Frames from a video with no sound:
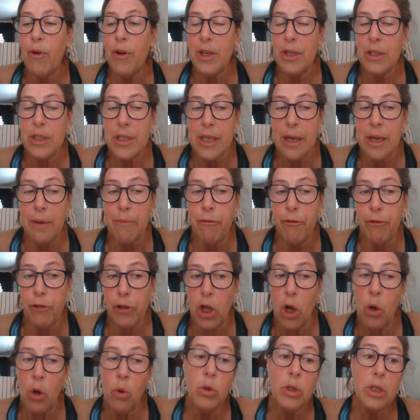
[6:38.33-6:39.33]
Some
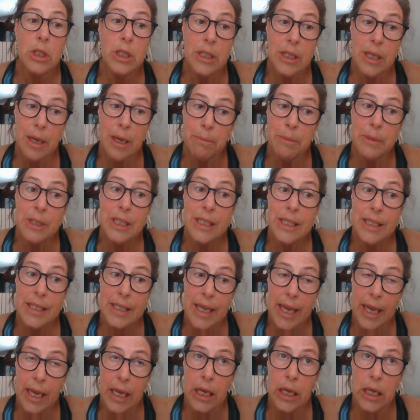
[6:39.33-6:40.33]
float, some
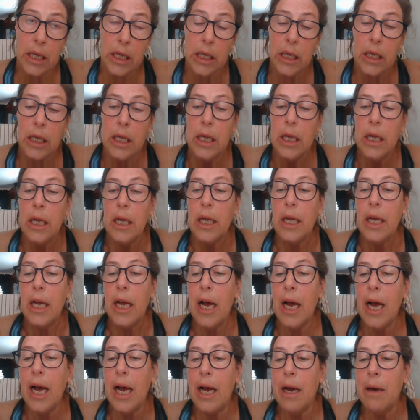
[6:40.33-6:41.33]
sink.
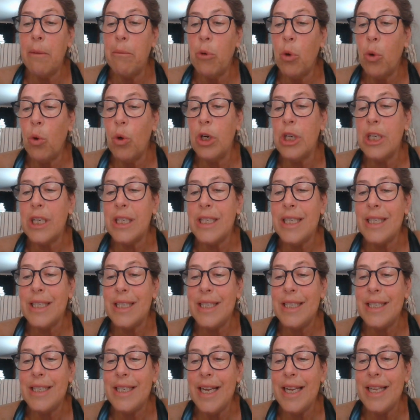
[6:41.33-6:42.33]
Or does it
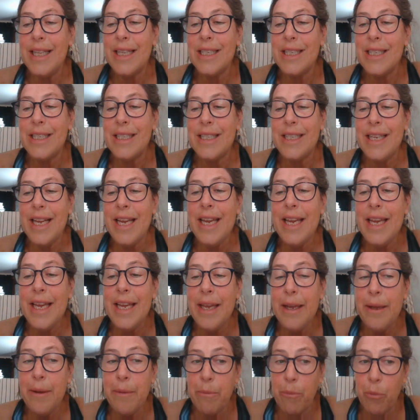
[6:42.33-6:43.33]
stay the
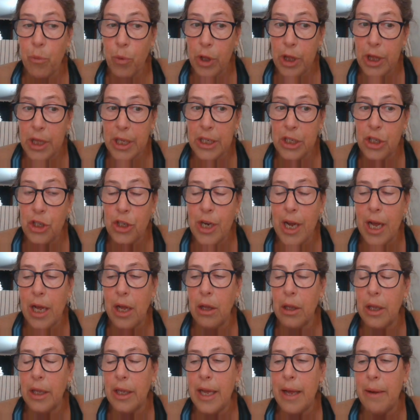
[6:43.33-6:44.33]
same with the
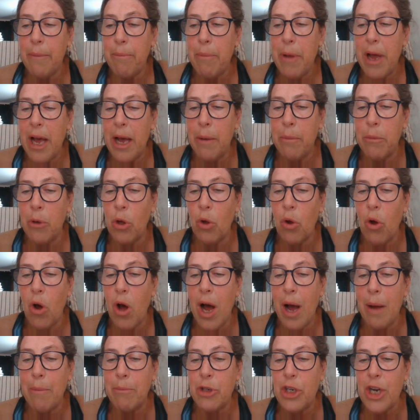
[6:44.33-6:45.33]
shell and pebble
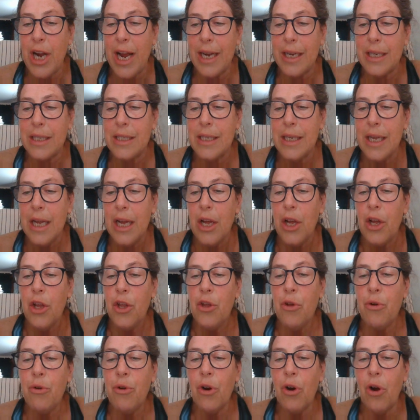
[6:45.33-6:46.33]
objects?
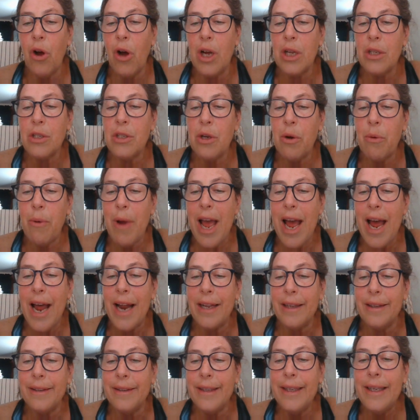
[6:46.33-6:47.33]
You can also
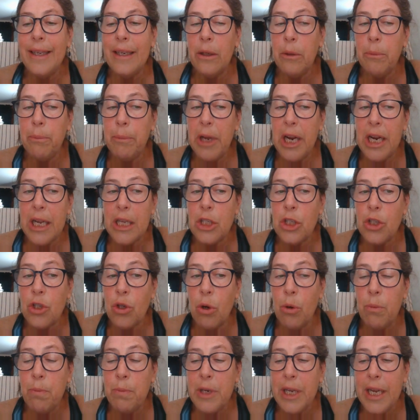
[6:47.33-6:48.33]
add a little bit of
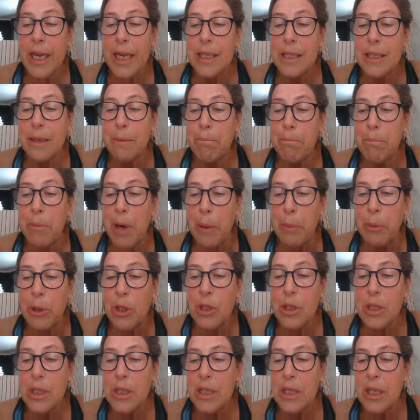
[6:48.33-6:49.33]
soap to get some
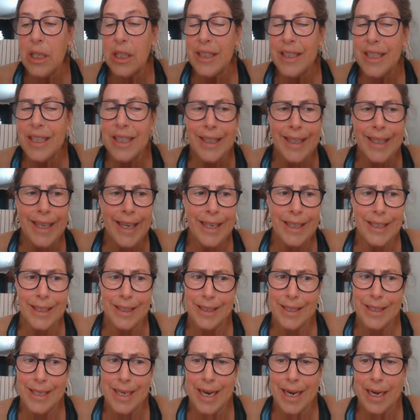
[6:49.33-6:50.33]
bubbles,
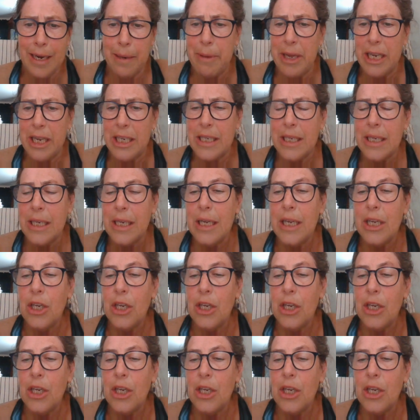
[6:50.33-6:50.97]
little tiny bit.